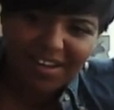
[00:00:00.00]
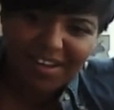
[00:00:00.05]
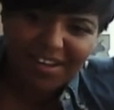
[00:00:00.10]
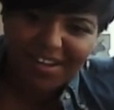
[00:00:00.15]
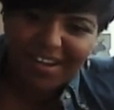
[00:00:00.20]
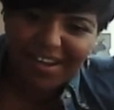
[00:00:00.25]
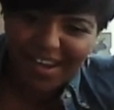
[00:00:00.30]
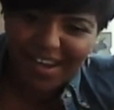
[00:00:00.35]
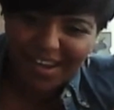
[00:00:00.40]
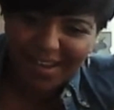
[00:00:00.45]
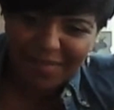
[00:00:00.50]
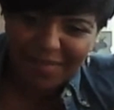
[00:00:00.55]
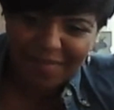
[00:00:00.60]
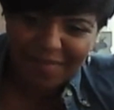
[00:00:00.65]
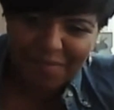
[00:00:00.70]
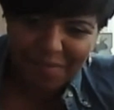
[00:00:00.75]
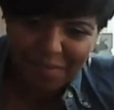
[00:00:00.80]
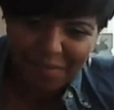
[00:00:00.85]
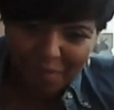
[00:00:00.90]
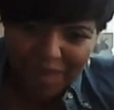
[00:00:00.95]

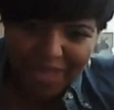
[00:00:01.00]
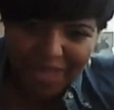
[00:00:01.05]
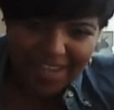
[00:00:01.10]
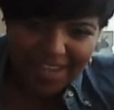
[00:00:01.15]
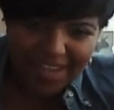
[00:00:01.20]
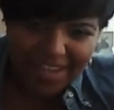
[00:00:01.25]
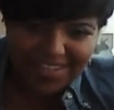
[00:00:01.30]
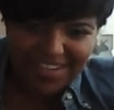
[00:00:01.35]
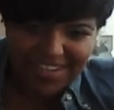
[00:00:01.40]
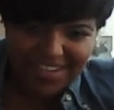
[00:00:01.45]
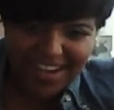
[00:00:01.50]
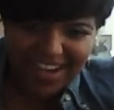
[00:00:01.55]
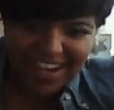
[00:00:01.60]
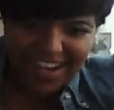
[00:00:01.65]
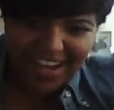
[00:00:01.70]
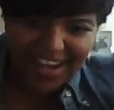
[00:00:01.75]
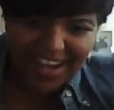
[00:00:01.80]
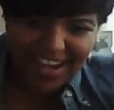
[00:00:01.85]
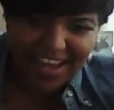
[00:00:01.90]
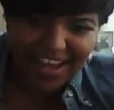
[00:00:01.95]
gonna beat and
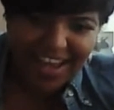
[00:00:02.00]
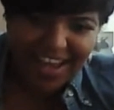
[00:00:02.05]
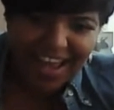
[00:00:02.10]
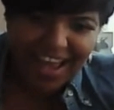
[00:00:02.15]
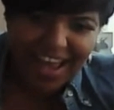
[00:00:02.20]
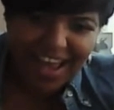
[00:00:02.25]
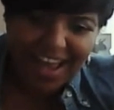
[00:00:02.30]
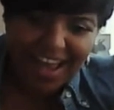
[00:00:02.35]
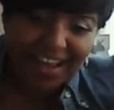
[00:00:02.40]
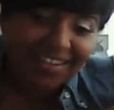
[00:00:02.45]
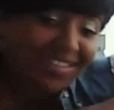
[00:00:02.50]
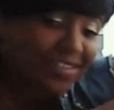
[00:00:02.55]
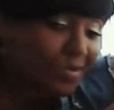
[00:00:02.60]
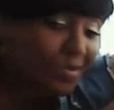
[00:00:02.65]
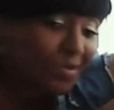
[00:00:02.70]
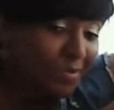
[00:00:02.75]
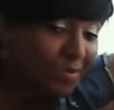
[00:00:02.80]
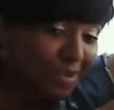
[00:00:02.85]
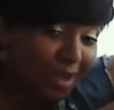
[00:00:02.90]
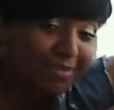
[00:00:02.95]
delete. And
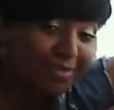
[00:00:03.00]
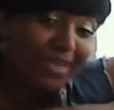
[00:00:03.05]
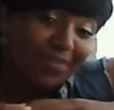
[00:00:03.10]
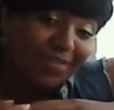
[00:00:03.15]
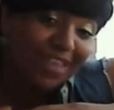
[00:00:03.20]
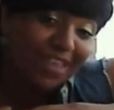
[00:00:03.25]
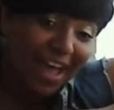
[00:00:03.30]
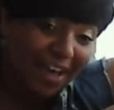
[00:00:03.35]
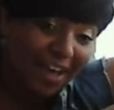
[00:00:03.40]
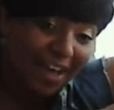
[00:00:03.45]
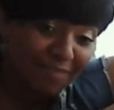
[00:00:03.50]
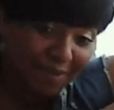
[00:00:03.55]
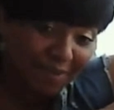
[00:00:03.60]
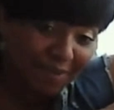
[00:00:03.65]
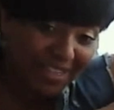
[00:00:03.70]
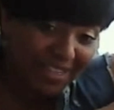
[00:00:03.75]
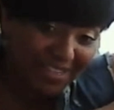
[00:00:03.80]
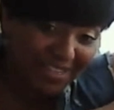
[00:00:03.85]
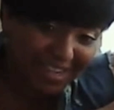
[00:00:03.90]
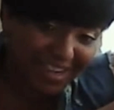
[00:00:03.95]
sometimes if they have
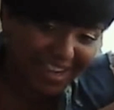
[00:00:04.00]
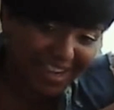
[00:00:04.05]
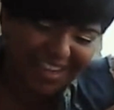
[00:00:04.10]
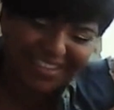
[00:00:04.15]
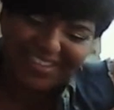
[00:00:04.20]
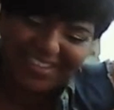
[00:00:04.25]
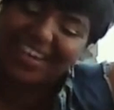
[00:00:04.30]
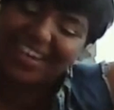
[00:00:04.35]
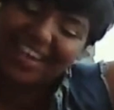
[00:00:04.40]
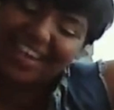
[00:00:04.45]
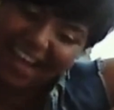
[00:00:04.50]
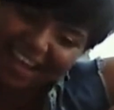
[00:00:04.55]
been deleted,